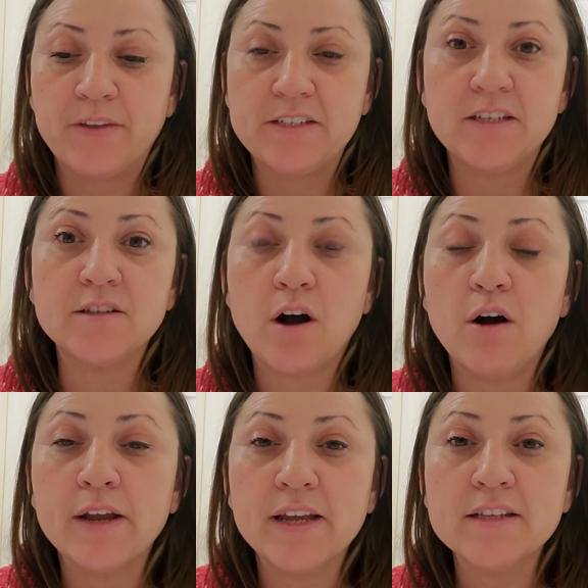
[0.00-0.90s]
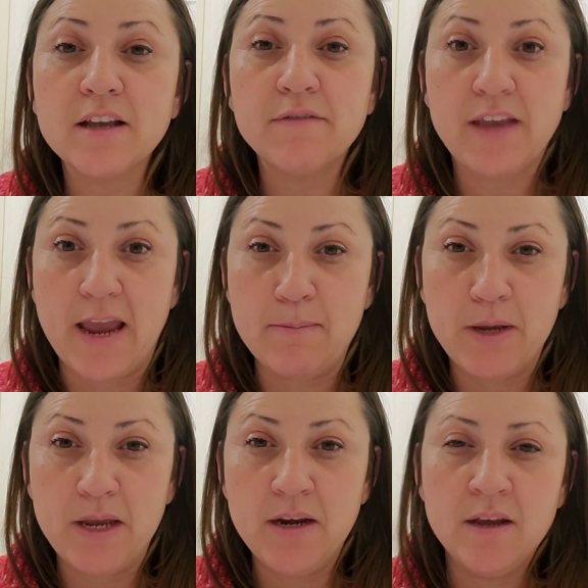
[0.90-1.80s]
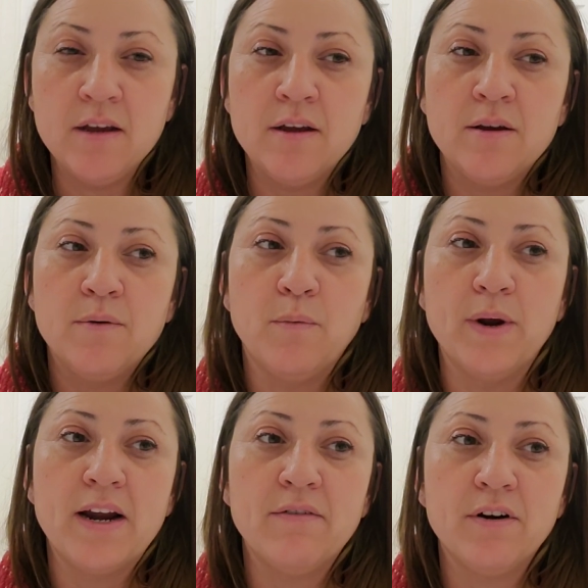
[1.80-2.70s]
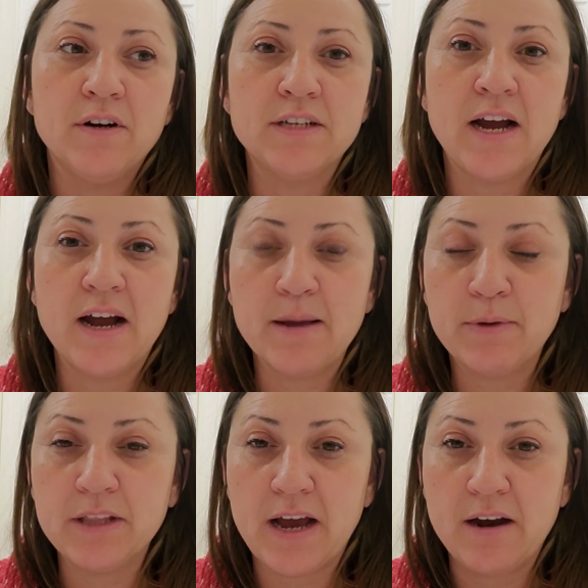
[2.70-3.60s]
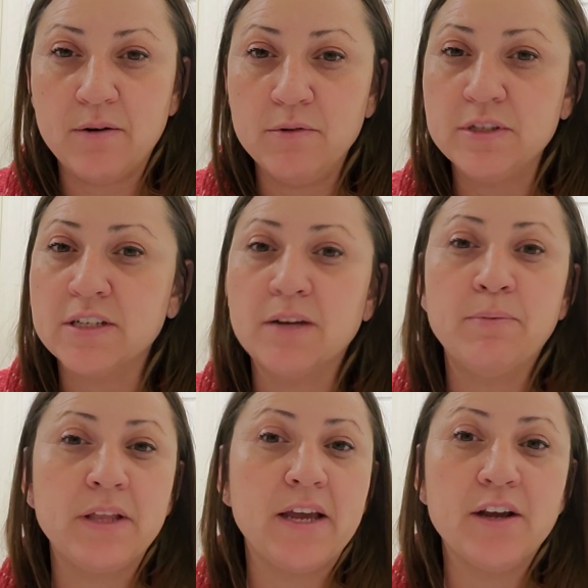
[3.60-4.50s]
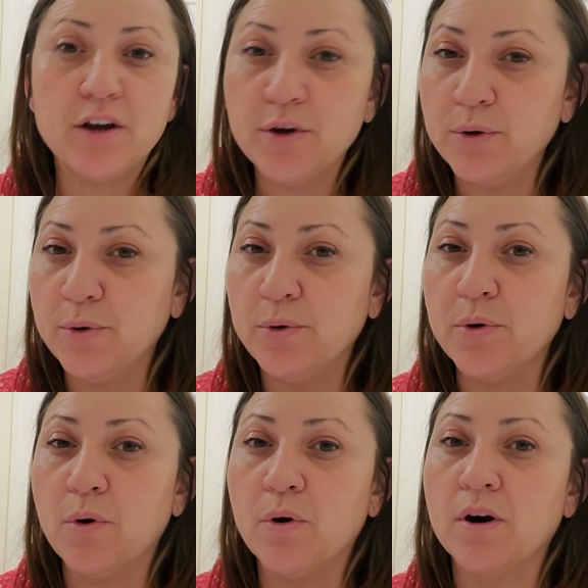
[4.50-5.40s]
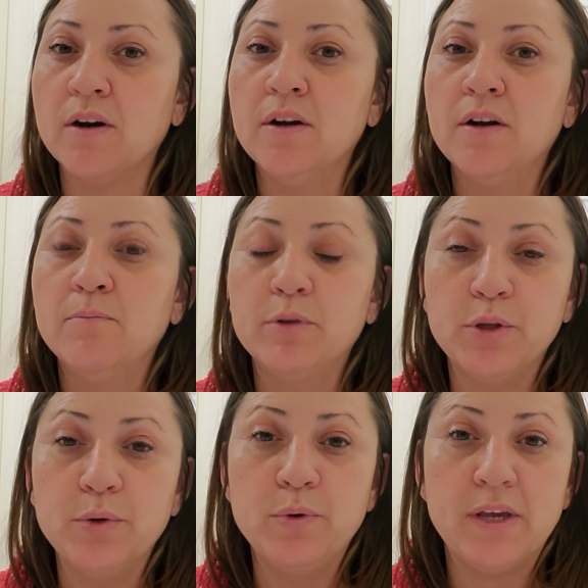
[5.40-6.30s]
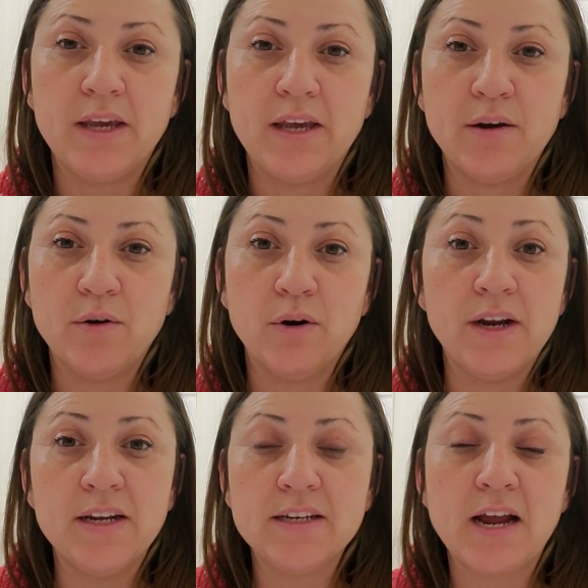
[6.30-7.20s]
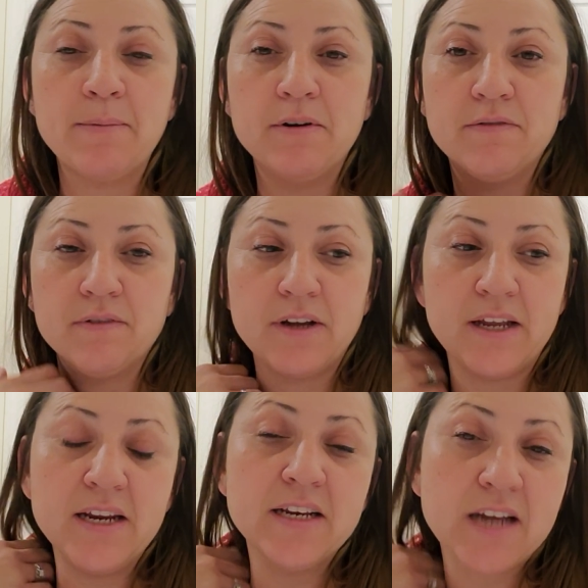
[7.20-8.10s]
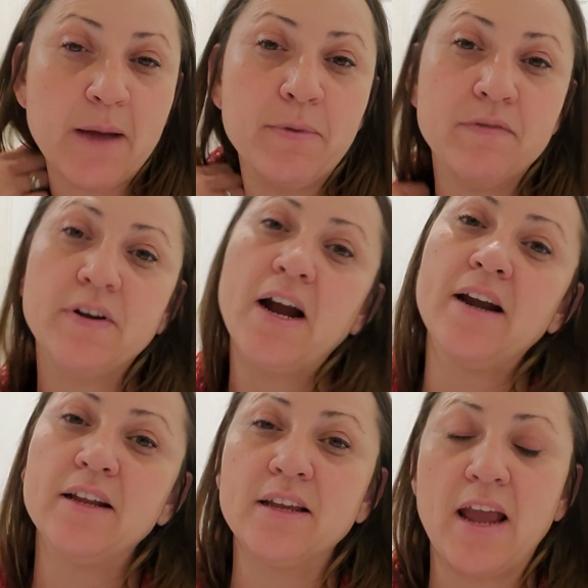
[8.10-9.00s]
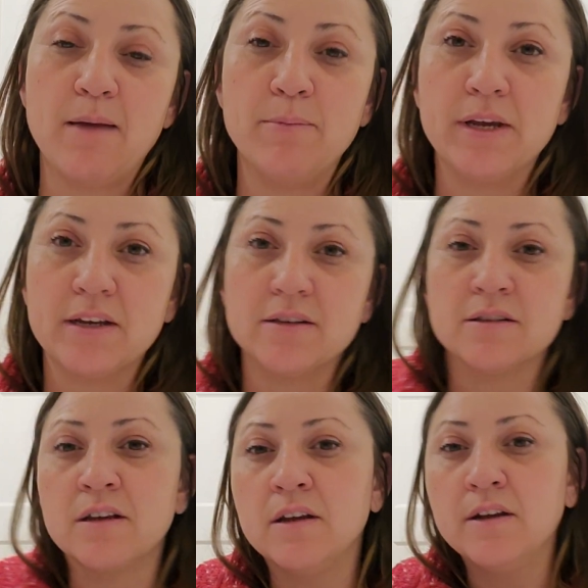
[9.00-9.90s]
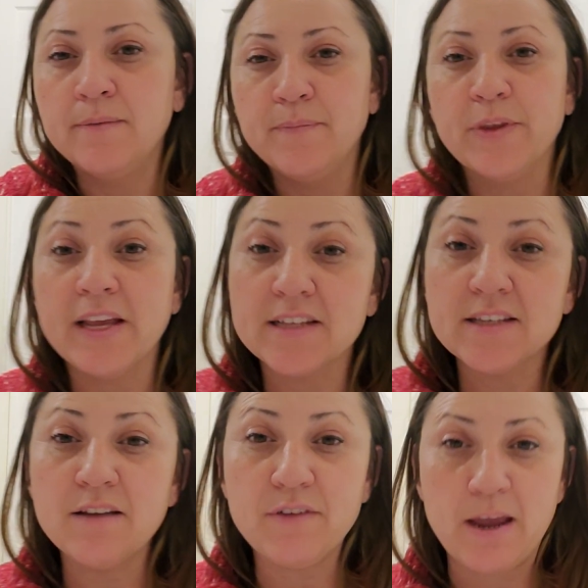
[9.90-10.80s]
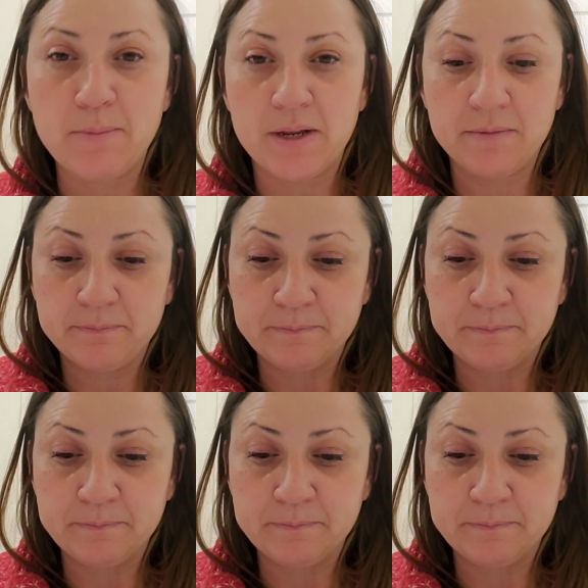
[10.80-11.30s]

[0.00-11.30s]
Since all kids love gaming, whenever time allows, to play Kahoot or Balut It or any type of kind of game, because kids love gaming.